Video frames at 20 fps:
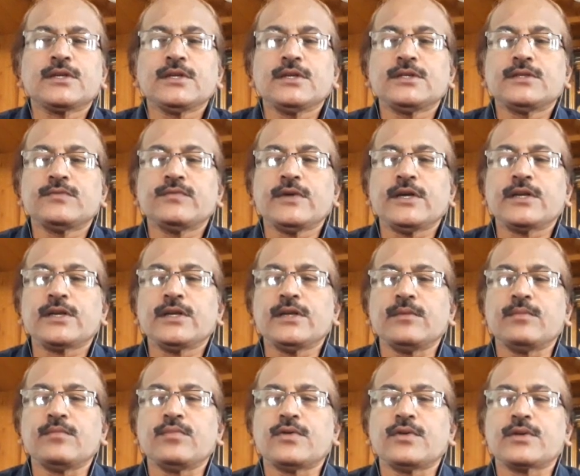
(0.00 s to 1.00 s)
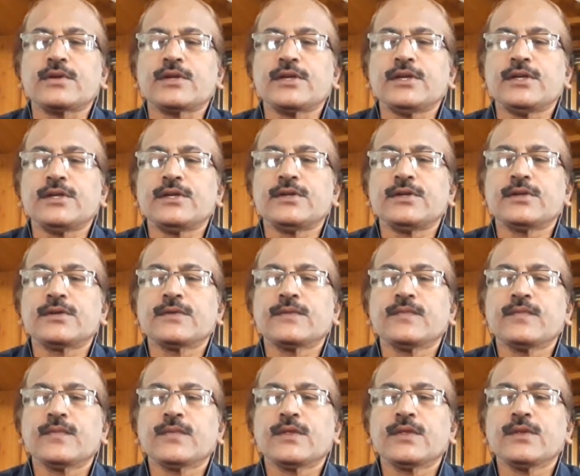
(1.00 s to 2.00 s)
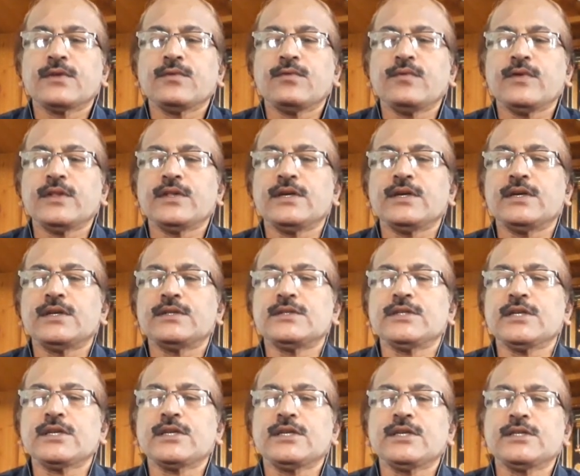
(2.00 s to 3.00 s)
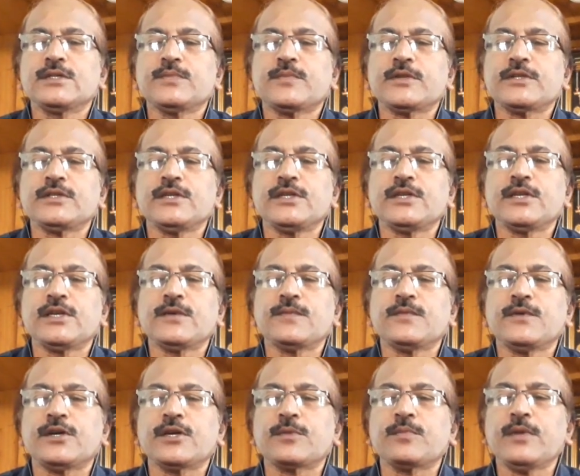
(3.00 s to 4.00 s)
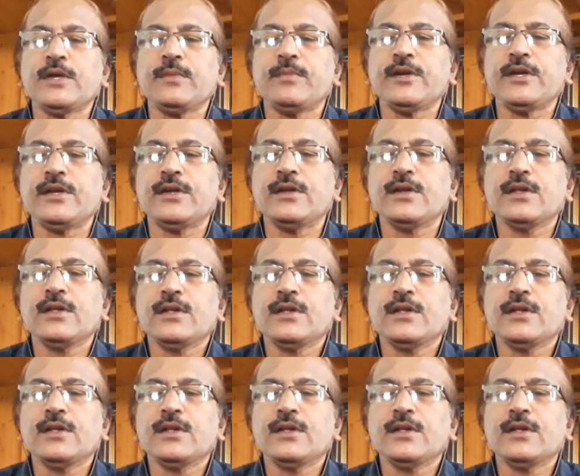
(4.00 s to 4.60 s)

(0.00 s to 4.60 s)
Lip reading: is very important. When the check is presented for payment,